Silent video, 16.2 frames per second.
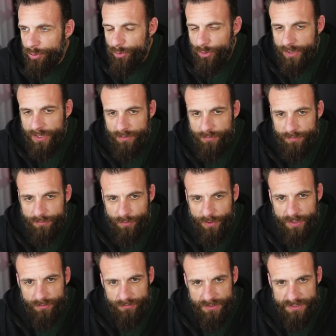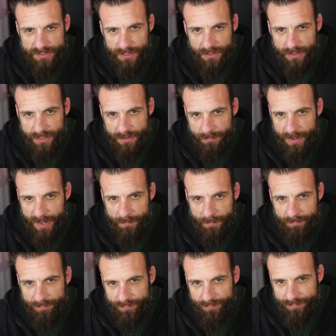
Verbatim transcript: pretty freaking resilient, man.